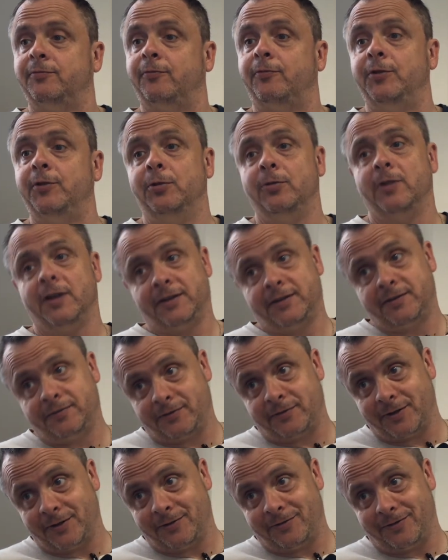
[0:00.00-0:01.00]
do it
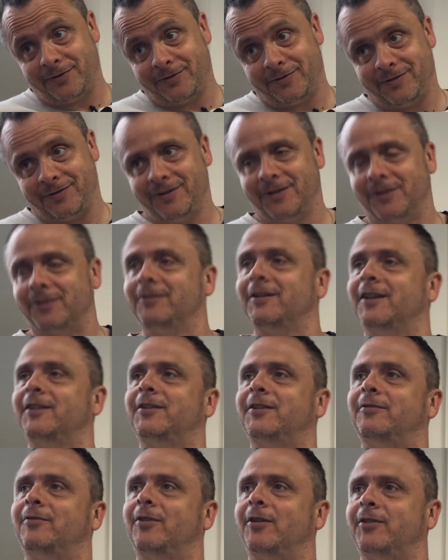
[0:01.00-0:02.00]
for that's
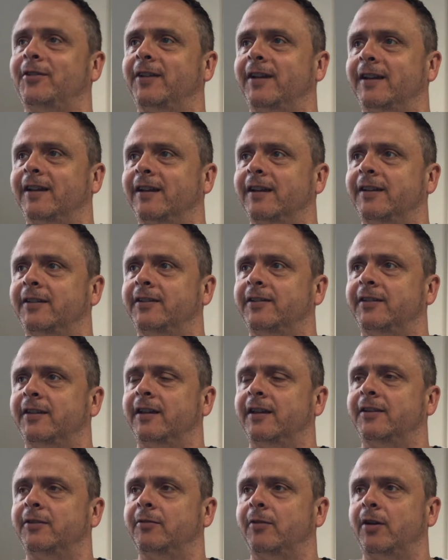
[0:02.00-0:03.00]
the first thing. It's
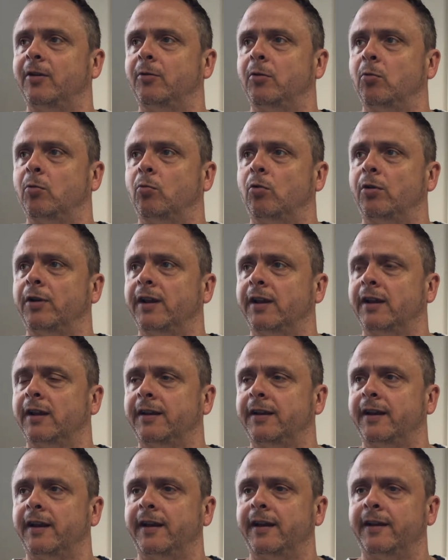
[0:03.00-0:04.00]
very rewarding,
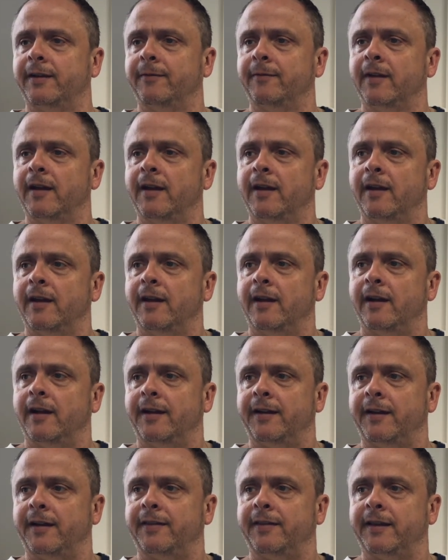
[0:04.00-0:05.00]
and
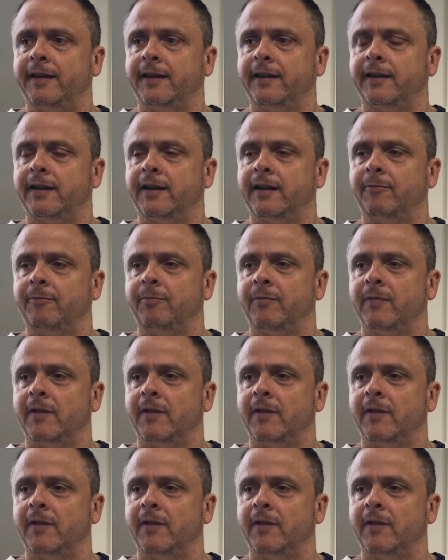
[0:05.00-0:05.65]
I think you